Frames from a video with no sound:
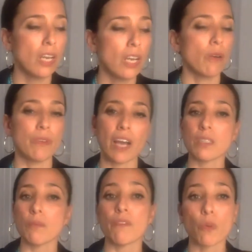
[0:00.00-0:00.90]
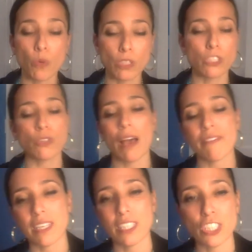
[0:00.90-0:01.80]
We've got some of the worst
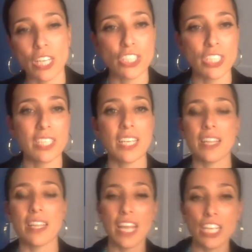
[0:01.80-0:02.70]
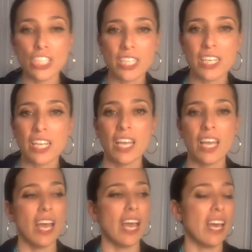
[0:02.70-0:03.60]
traffic congestion in the nation
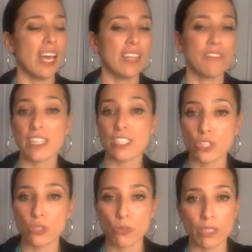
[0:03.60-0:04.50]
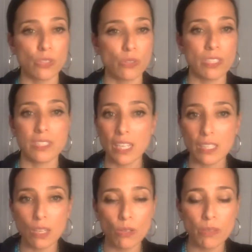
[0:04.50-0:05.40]
and the fastest growing student debt
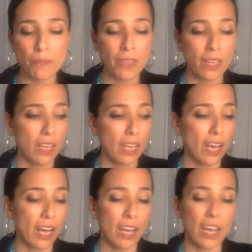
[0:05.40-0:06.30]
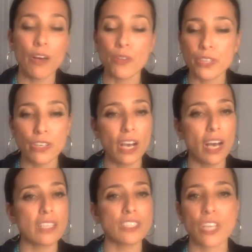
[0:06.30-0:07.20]
load. Uh, healthcare
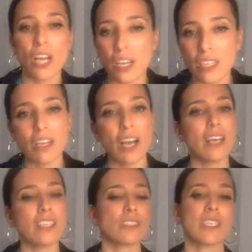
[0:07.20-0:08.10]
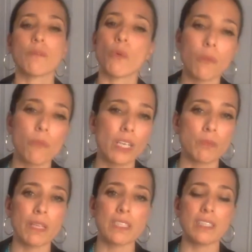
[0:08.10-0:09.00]
costs, childcare costs are getting more and more
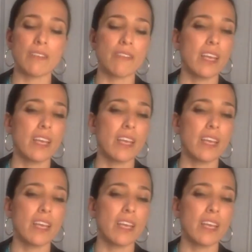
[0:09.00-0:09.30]
expensive.